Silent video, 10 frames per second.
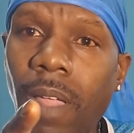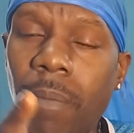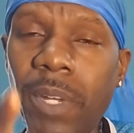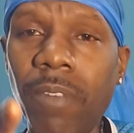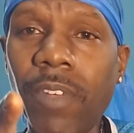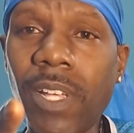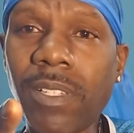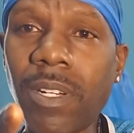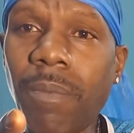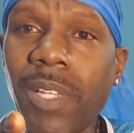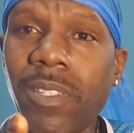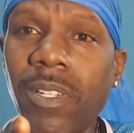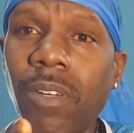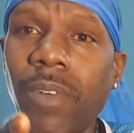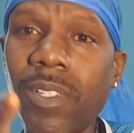I've been investing in
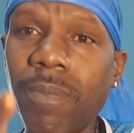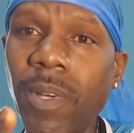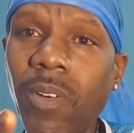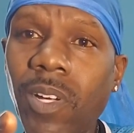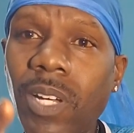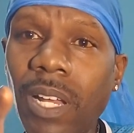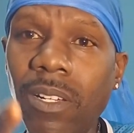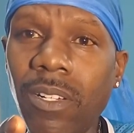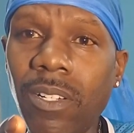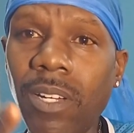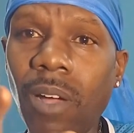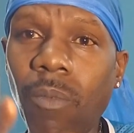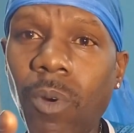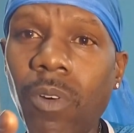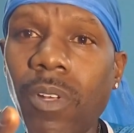myself. I smell good. I look good. I
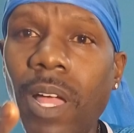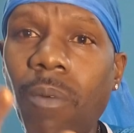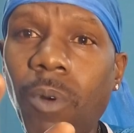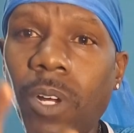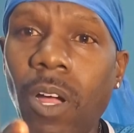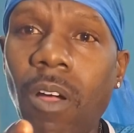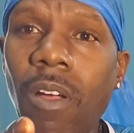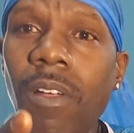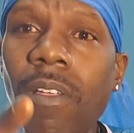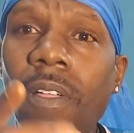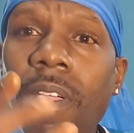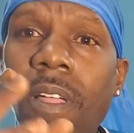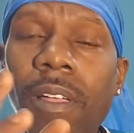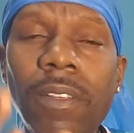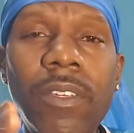work. I work hard.
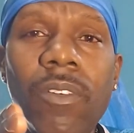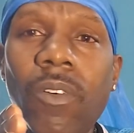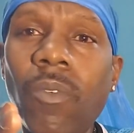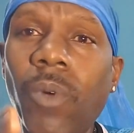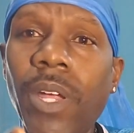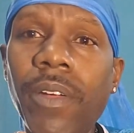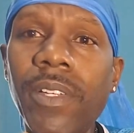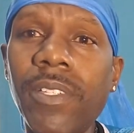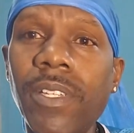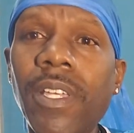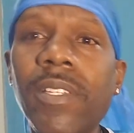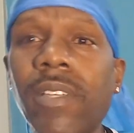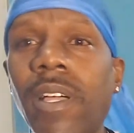You know, where is it? It's